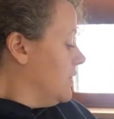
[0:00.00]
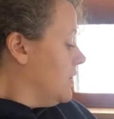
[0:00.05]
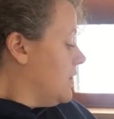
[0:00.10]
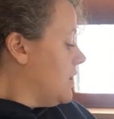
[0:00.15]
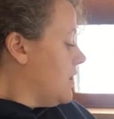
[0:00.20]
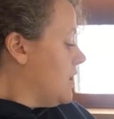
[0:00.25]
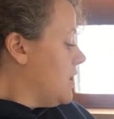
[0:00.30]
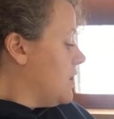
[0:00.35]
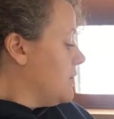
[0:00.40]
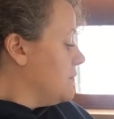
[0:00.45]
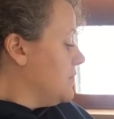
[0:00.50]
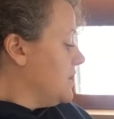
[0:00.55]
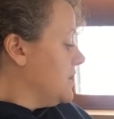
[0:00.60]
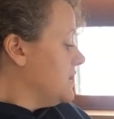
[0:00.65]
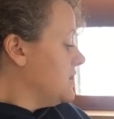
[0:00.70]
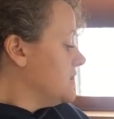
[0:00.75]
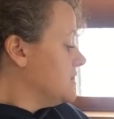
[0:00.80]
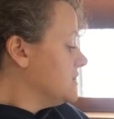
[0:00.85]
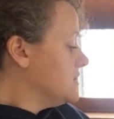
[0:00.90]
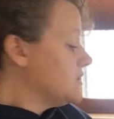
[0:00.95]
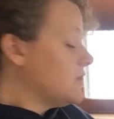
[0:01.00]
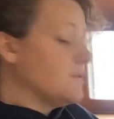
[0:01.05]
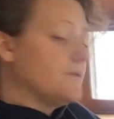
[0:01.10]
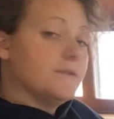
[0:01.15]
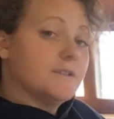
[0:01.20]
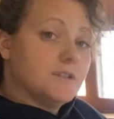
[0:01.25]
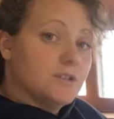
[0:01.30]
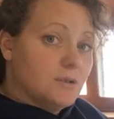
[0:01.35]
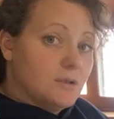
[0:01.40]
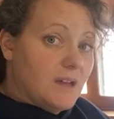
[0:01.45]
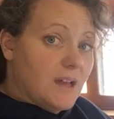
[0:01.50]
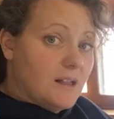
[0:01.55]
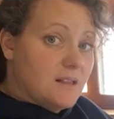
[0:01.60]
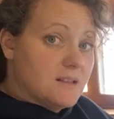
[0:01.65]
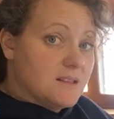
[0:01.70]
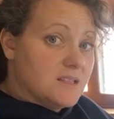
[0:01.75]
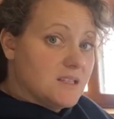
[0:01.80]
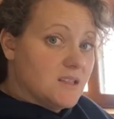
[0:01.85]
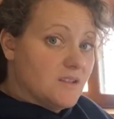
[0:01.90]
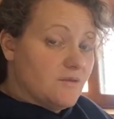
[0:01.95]
Um, so for two
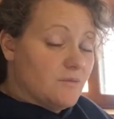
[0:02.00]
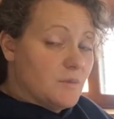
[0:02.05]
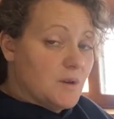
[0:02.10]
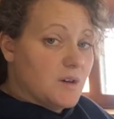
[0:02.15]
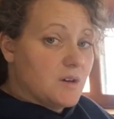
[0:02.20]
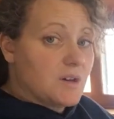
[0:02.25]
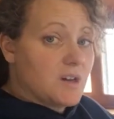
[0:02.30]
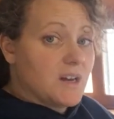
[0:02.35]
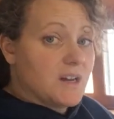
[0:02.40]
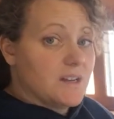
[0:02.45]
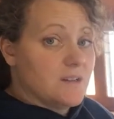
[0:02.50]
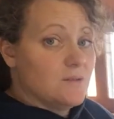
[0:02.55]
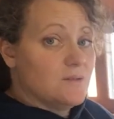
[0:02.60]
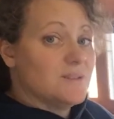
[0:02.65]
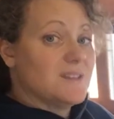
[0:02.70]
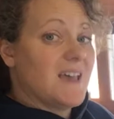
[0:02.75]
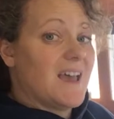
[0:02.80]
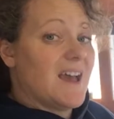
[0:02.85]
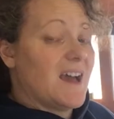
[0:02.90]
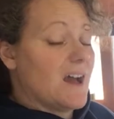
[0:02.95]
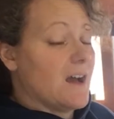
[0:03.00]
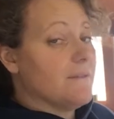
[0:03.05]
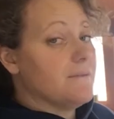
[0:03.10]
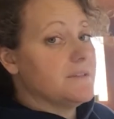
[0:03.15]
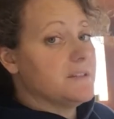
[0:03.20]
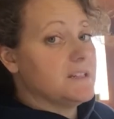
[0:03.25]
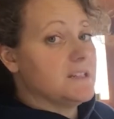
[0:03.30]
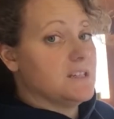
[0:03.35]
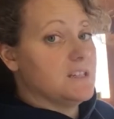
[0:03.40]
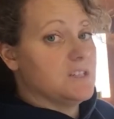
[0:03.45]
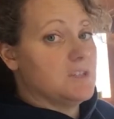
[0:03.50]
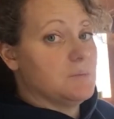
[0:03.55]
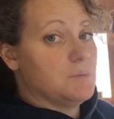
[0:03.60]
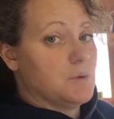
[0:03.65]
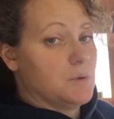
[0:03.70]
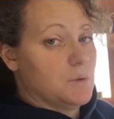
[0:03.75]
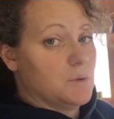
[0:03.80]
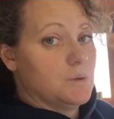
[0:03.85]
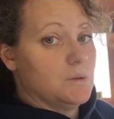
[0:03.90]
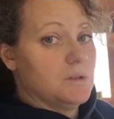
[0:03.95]
gallons of milk, I use half a
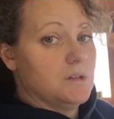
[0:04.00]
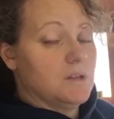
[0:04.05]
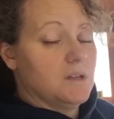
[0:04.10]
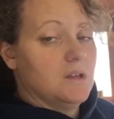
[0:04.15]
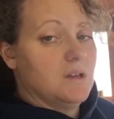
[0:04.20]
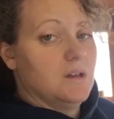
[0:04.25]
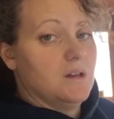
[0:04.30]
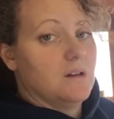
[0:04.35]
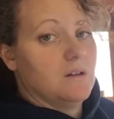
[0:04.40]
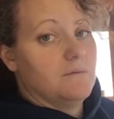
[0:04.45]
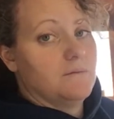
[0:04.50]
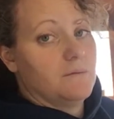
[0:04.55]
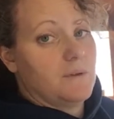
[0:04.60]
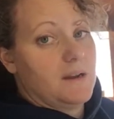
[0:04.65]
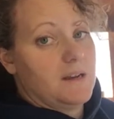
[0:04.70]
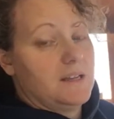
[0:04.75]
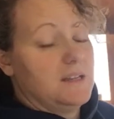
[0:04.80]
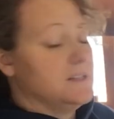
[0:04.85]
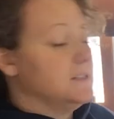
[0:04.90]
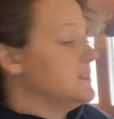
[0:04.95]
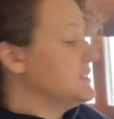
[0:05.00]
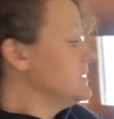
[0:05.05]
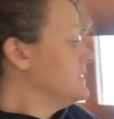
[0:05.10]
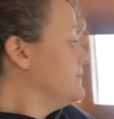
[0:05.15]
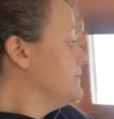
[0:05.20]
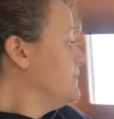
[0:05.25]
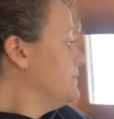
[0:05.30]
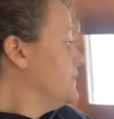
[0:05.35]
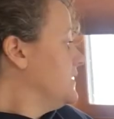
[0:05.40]
teaspoon of rennet.